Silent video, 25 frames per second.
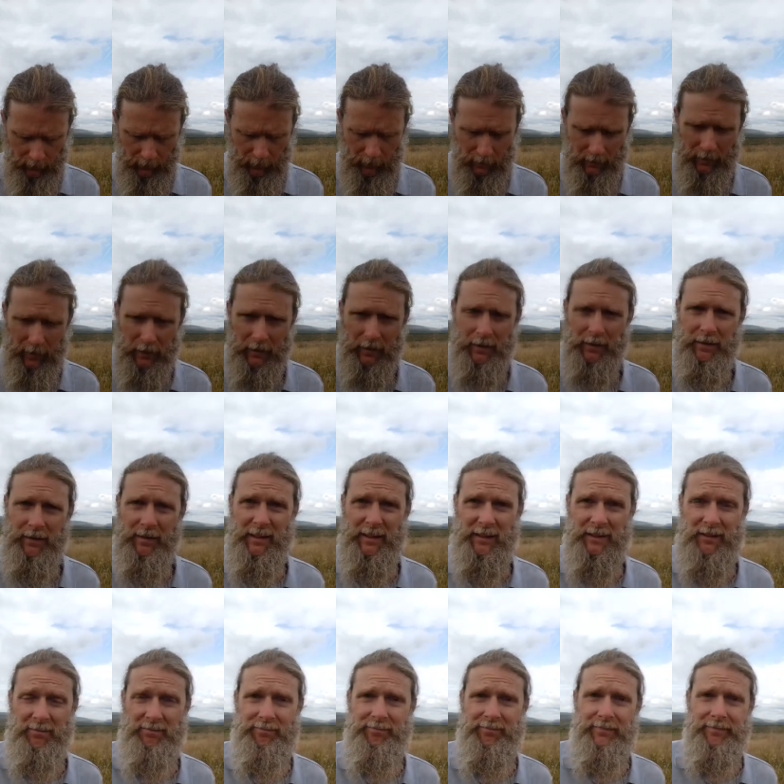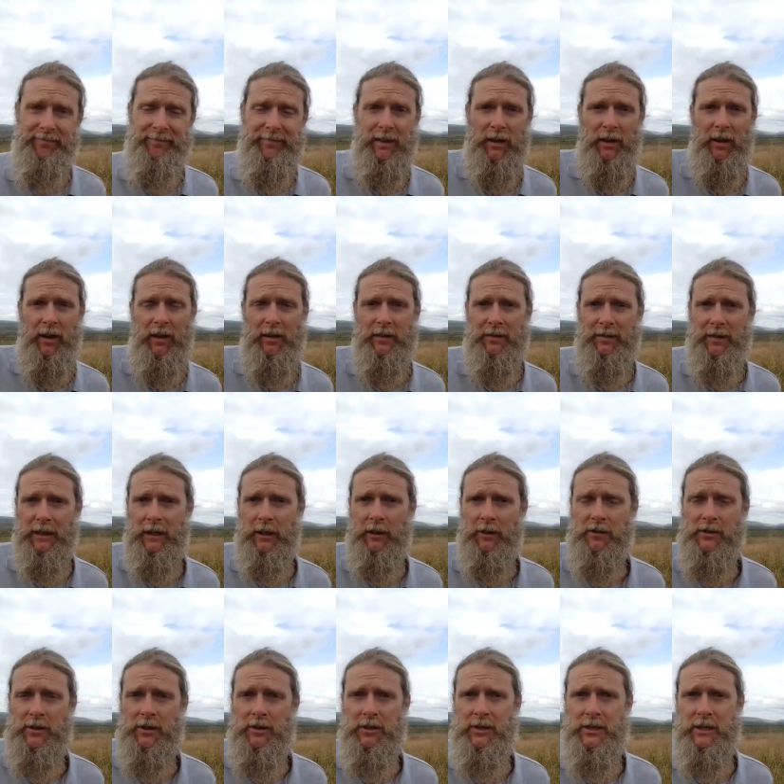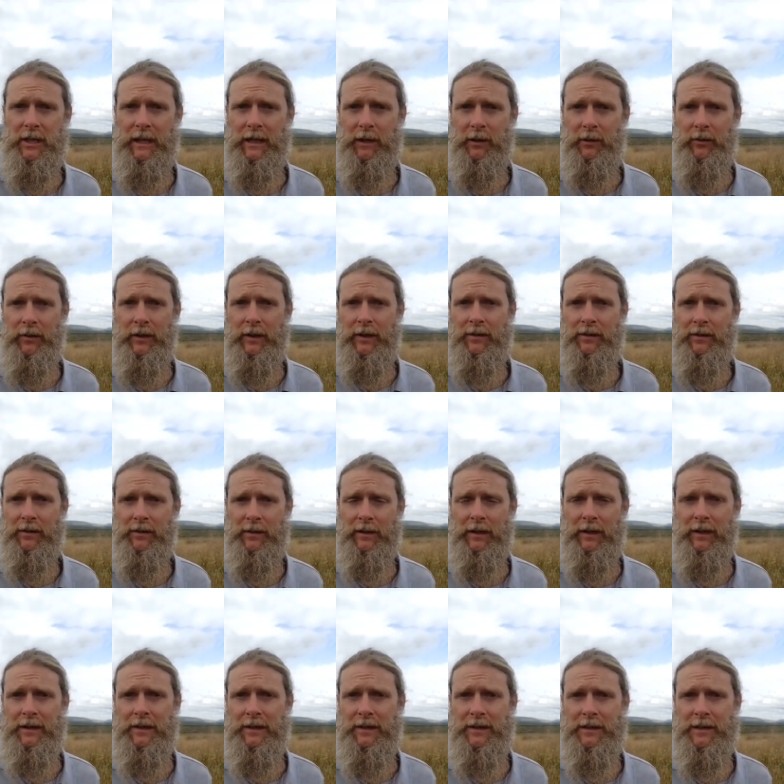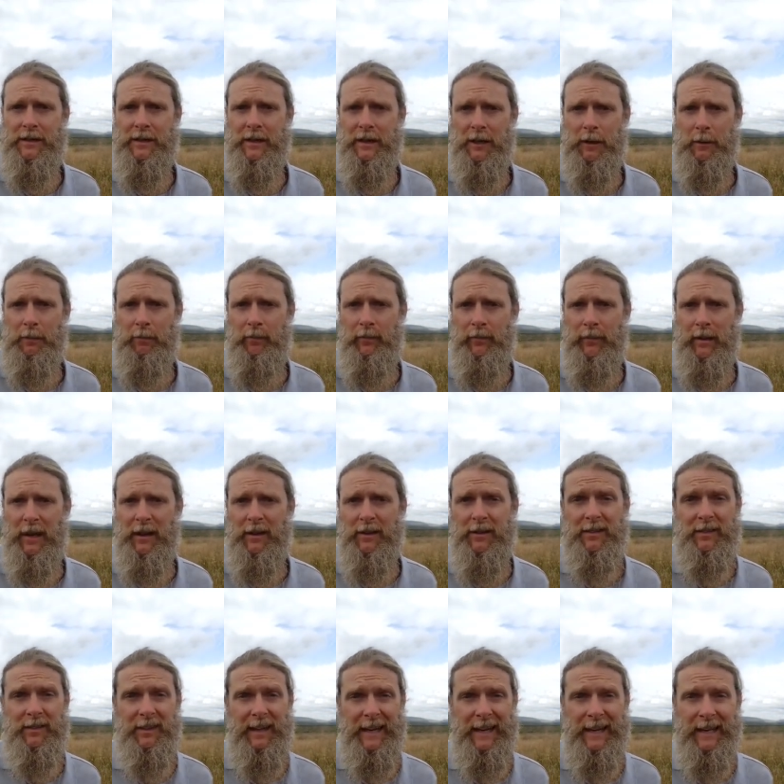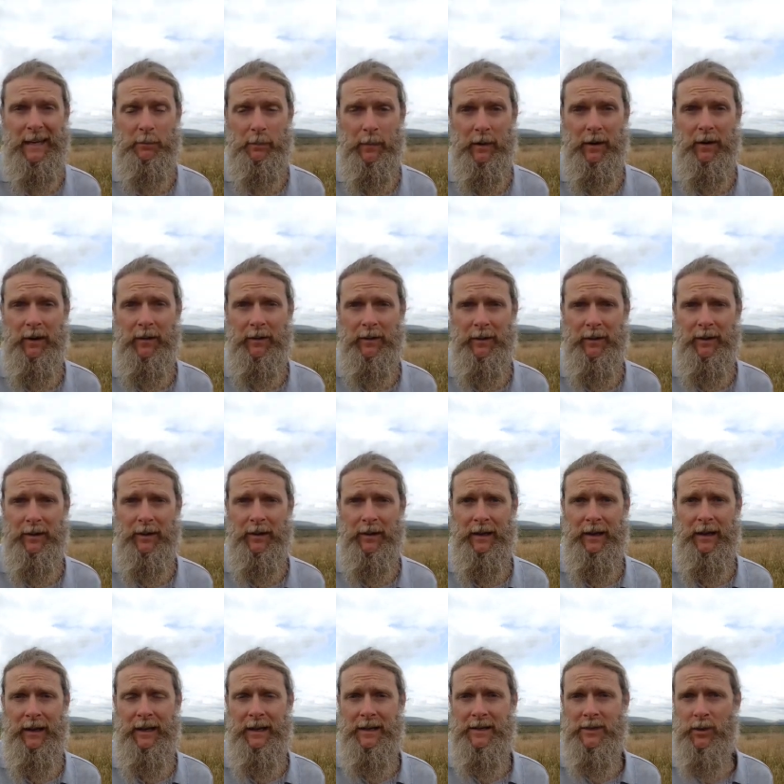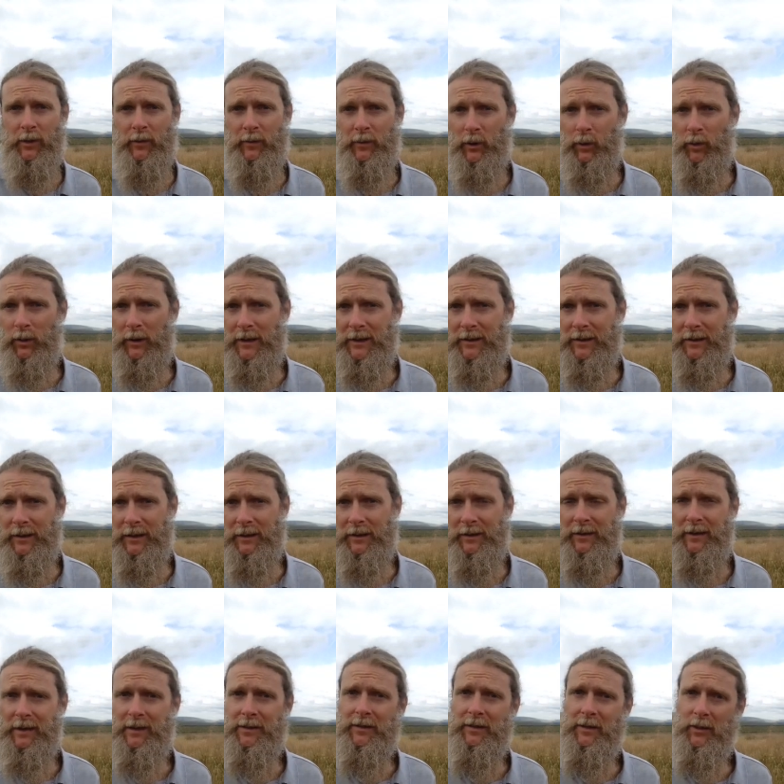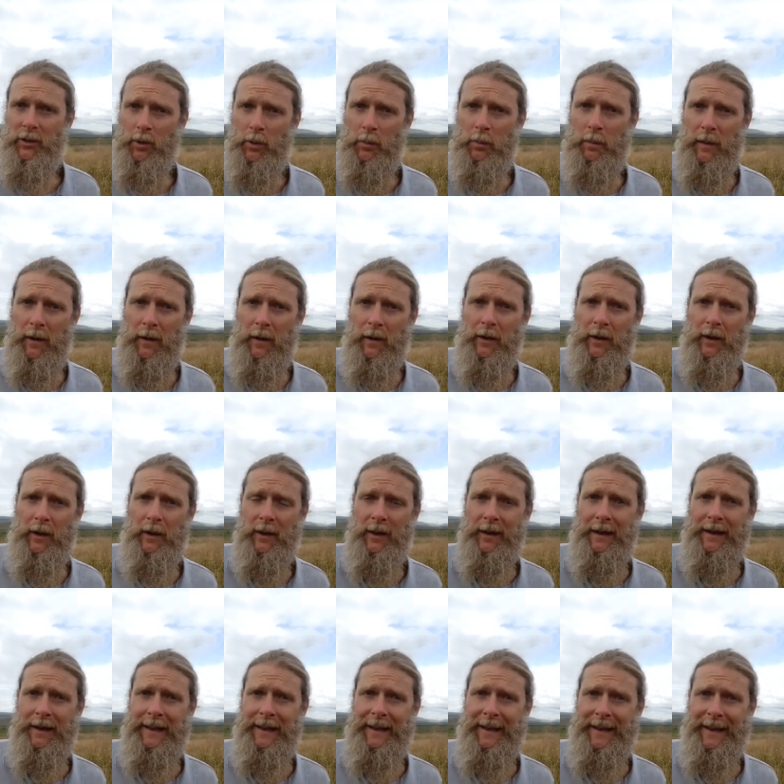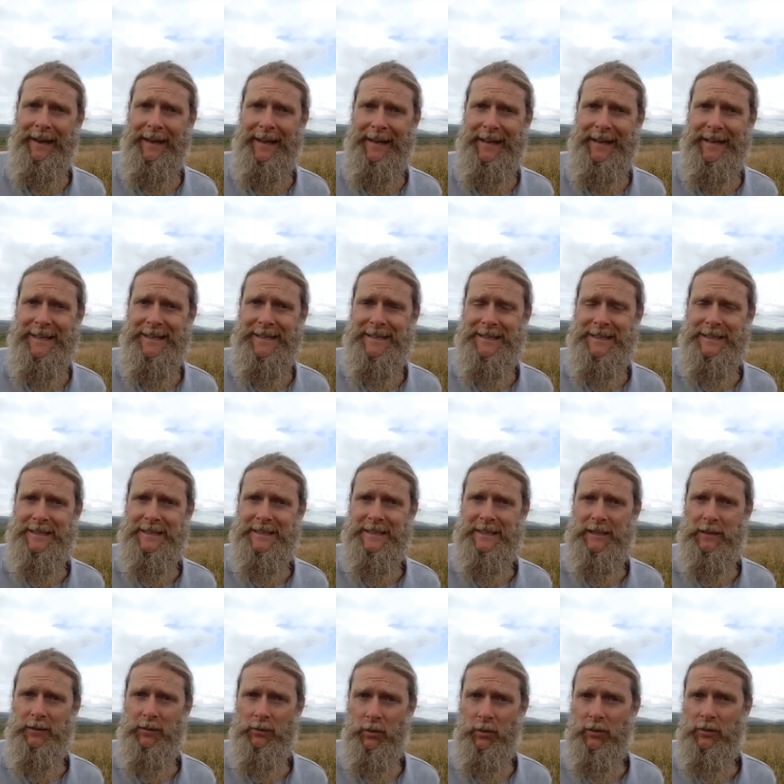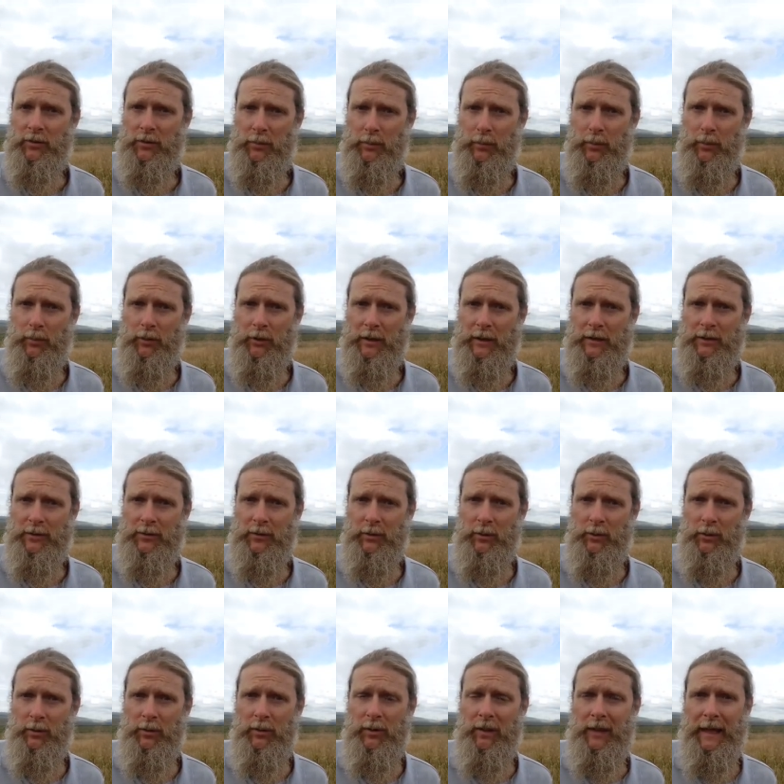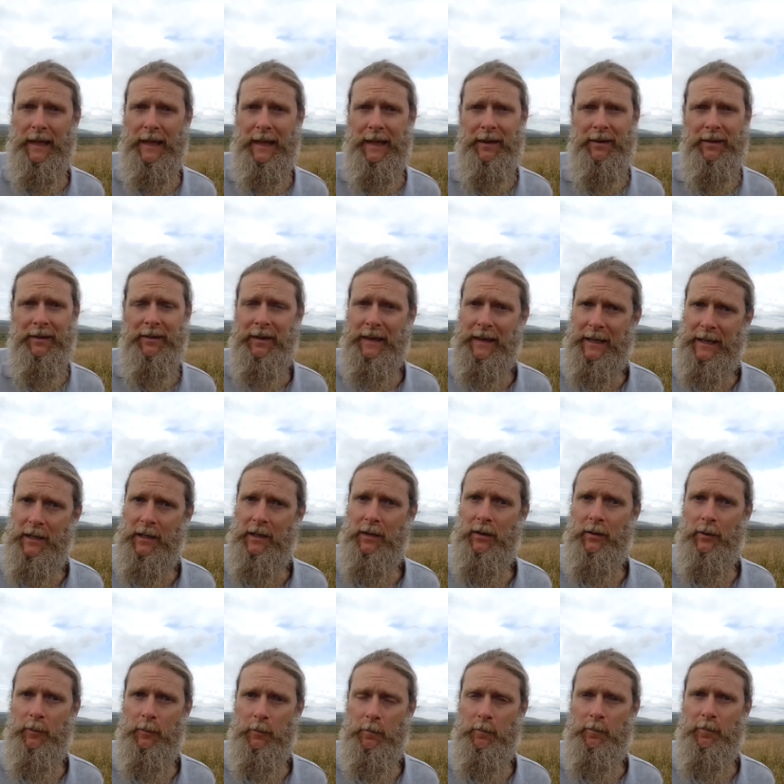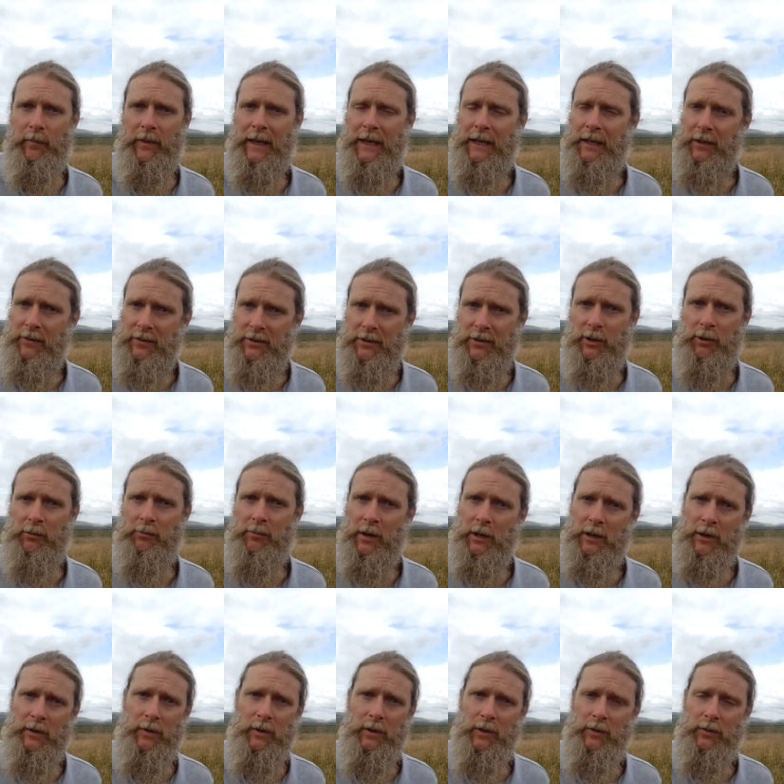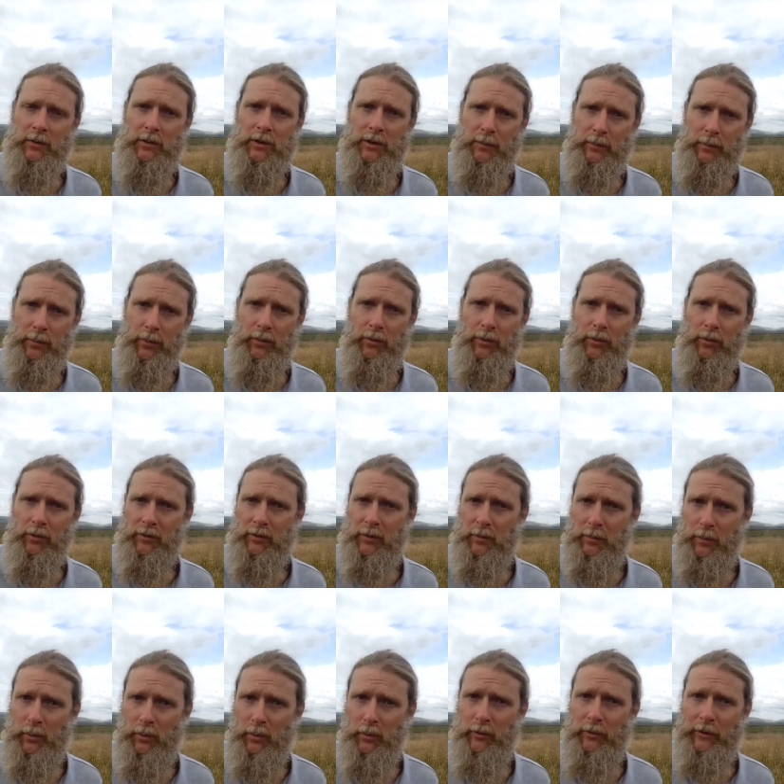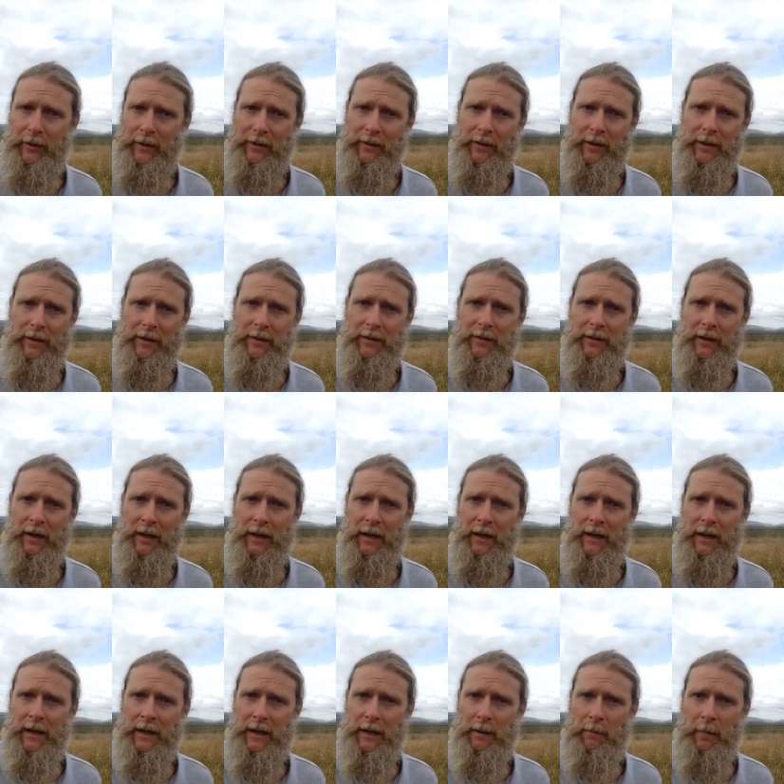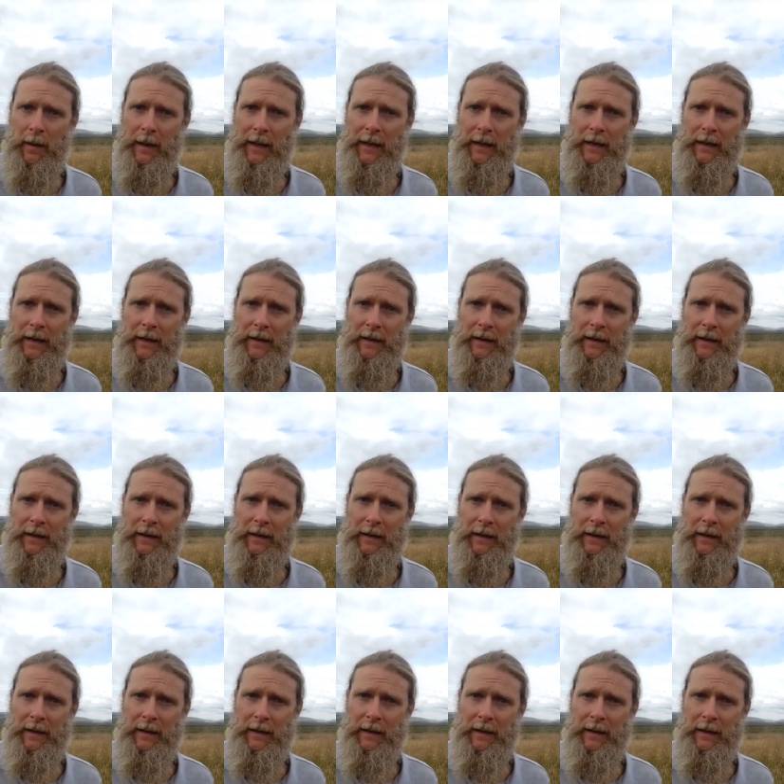and I think the last thing I'll just say on this is um, understanding partner so if you're listening to this and your partner is was at boarding school, then thank you. Thank you so much for your support, supporting these men